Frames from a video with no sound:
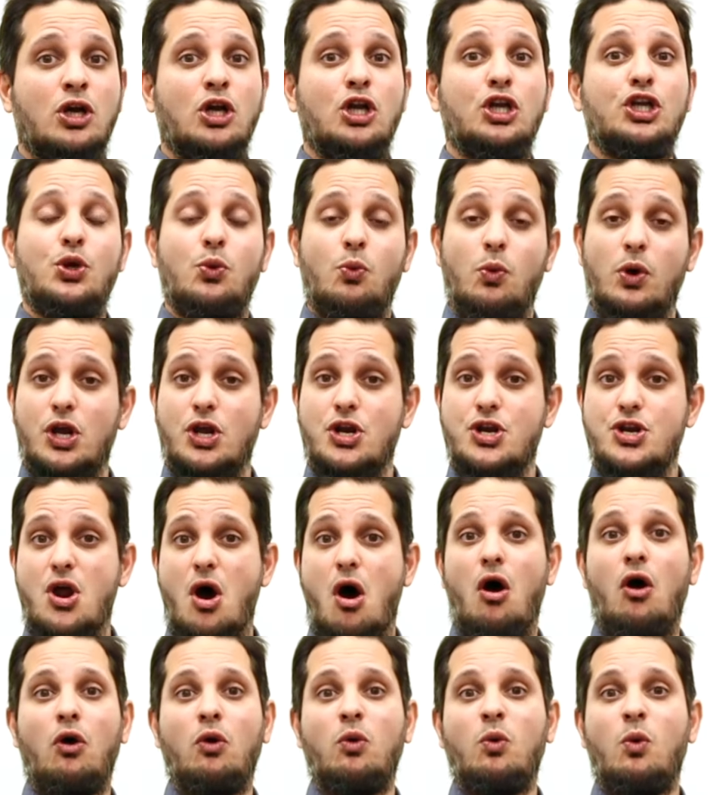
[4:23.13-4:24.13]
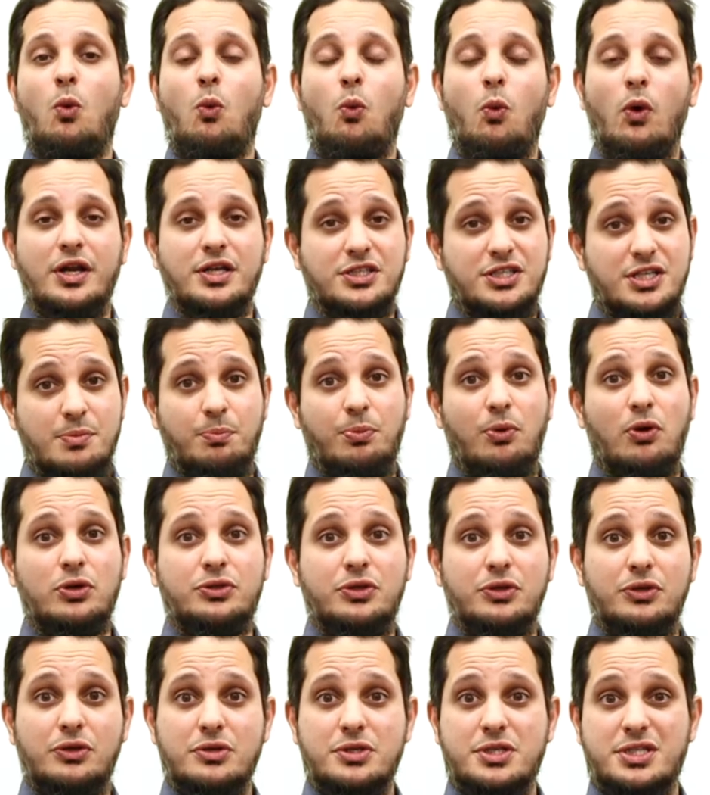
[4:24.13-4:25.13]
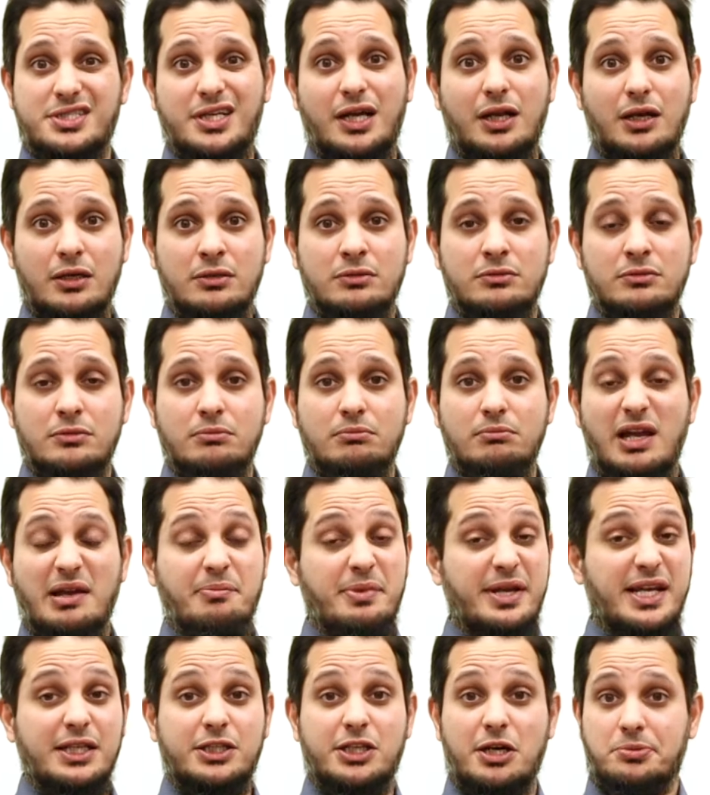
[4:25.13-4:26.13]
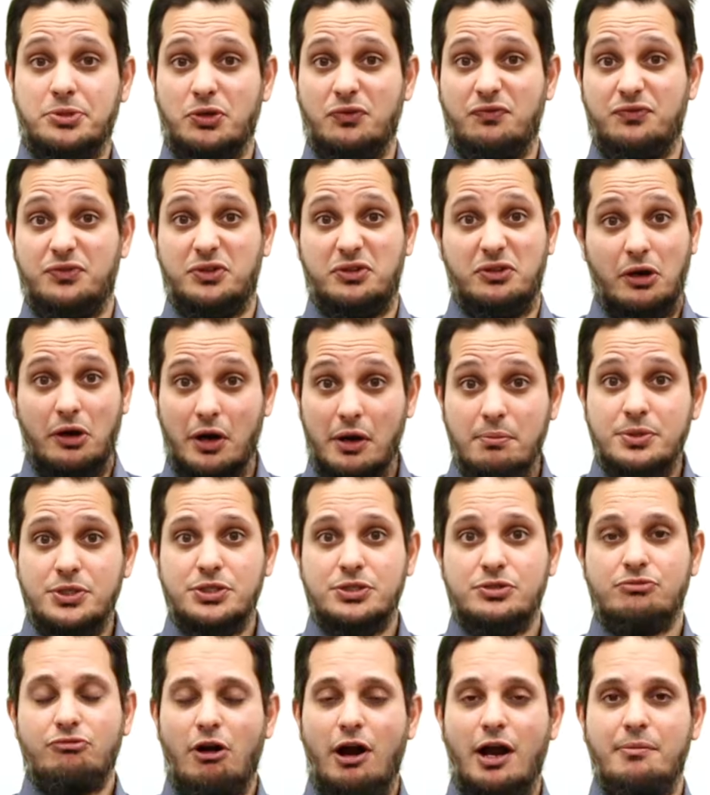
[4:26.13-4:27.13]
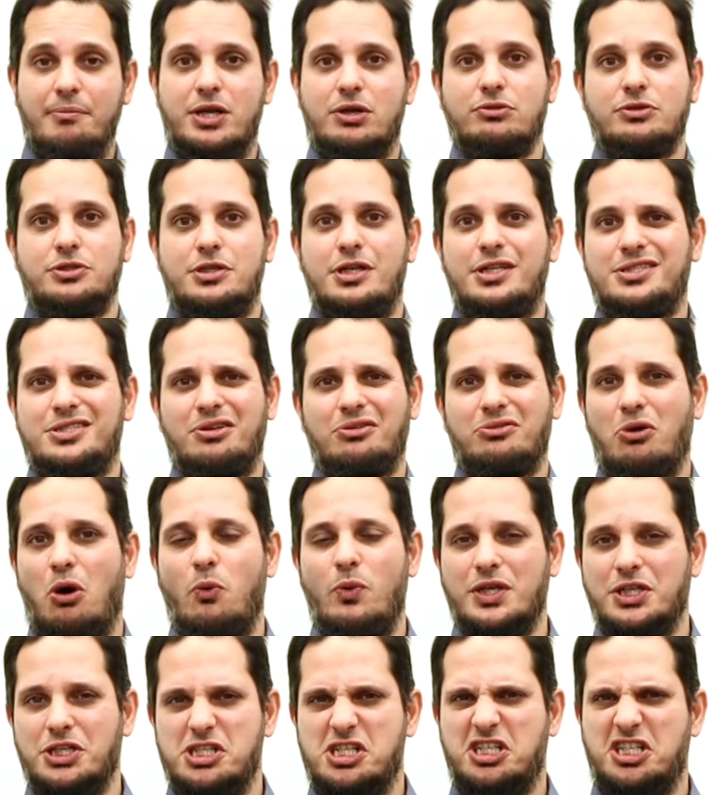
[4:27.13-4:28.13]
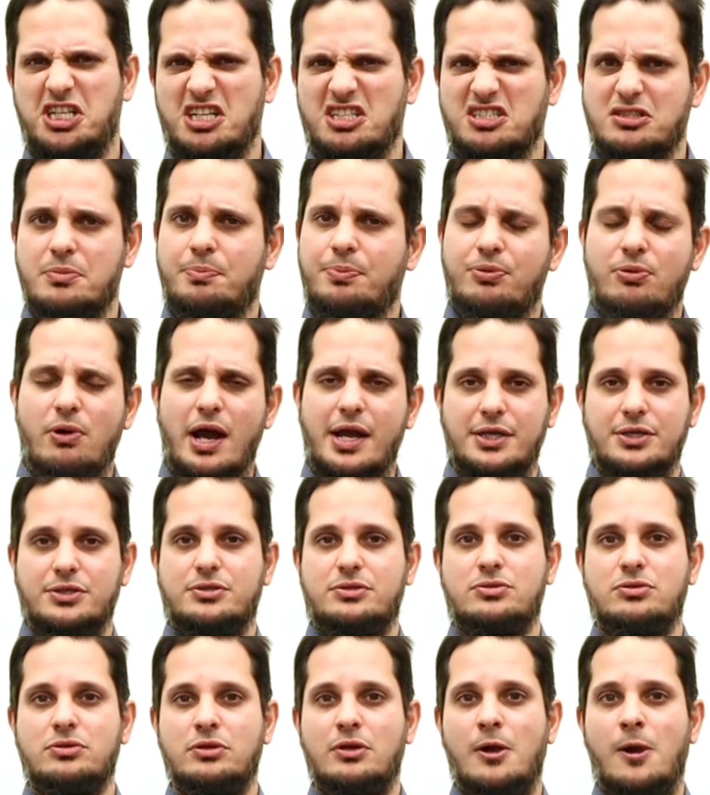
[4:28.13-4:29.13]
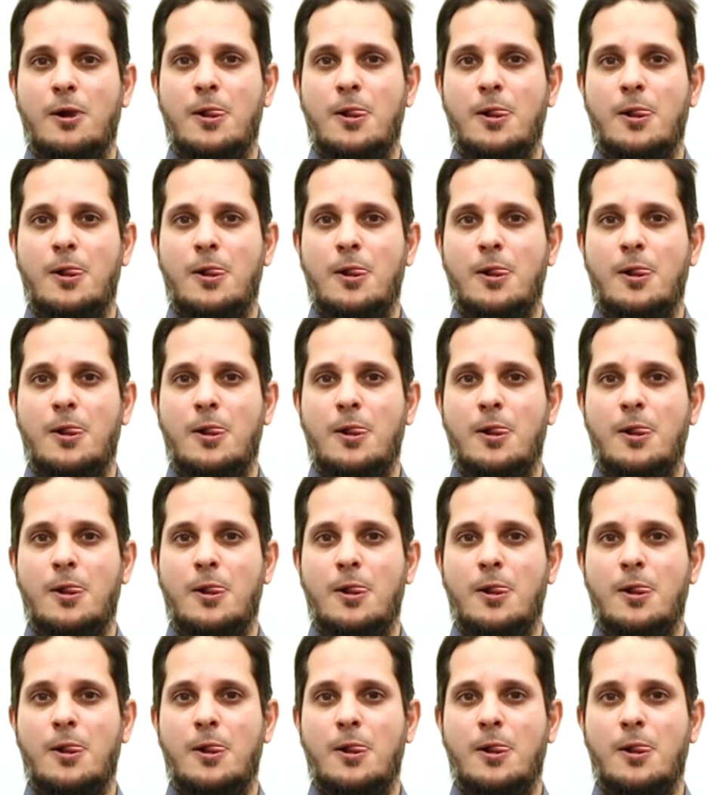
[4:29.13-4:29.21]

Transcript: You want to know what is important to the seller, maybe in terms of terms, right? Because it's not always just the price.